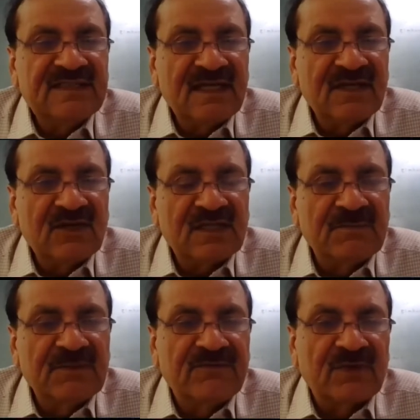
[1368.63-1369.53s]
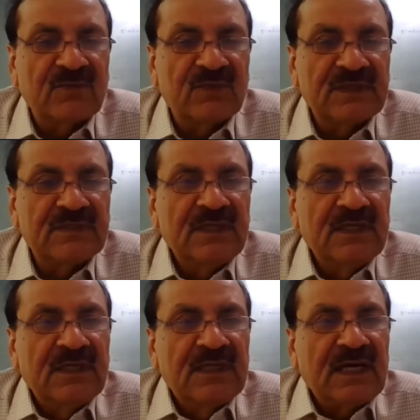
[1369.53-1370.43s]
are not coming forward.
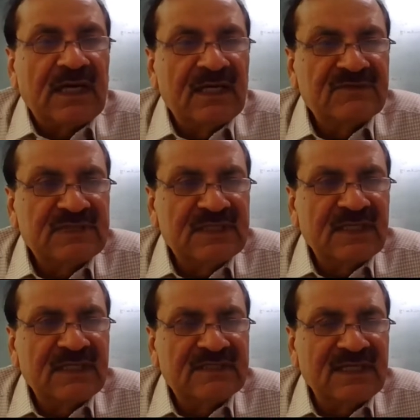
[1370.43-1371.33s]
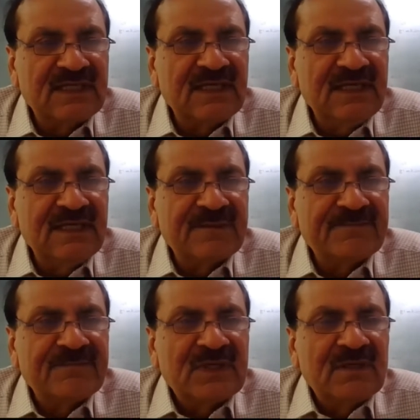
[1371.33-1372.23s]
I have seen recently,
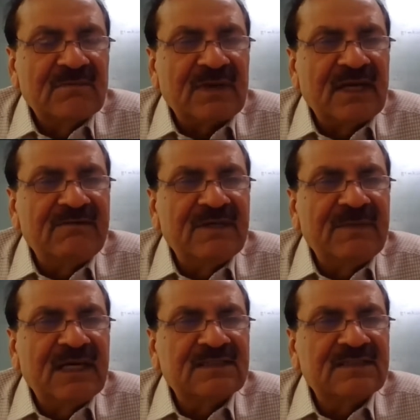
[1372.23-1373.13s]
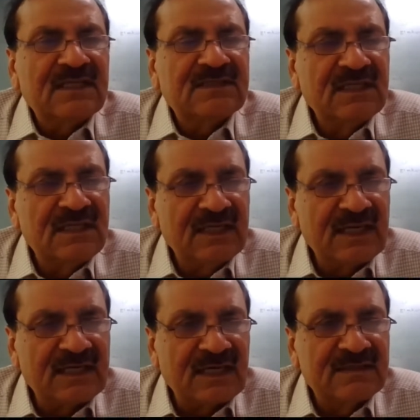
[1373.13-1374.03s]
private banks are still
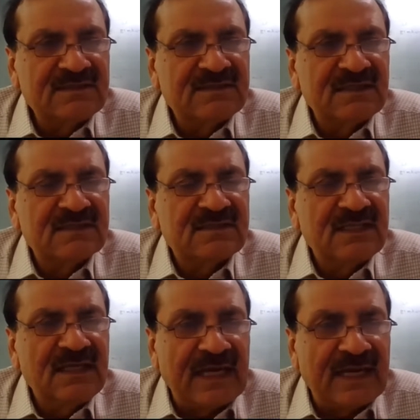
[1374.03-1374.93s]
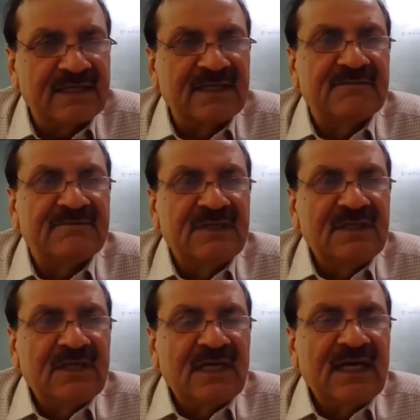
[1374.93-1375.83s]
active,
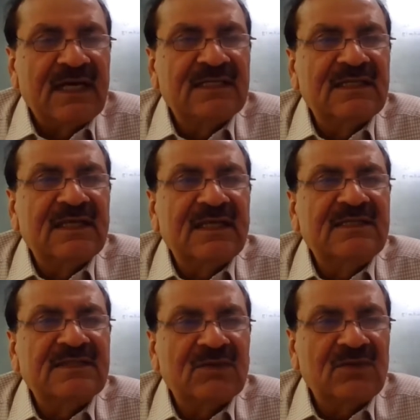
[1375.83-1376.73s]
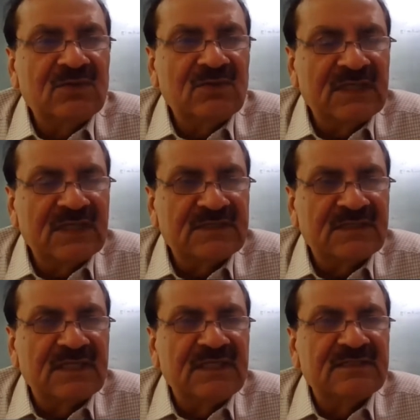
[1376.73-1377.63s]
and they reach out to
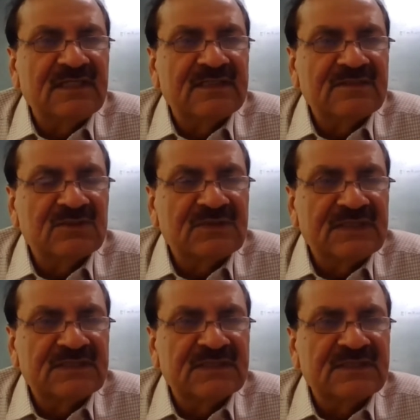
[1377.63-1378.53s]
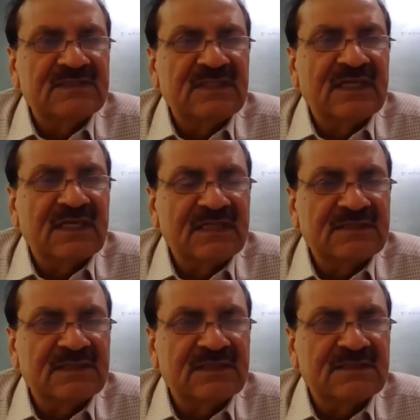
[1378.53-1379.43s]
industries and associations and
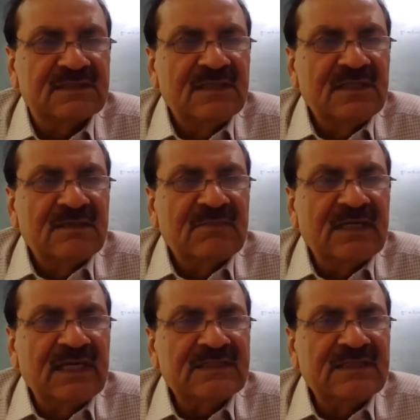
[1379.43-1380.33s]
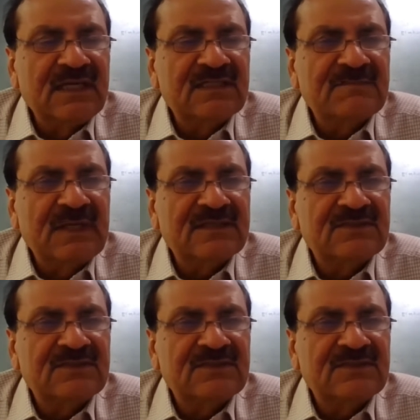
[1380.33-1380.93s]
clusters. But nationalized banks,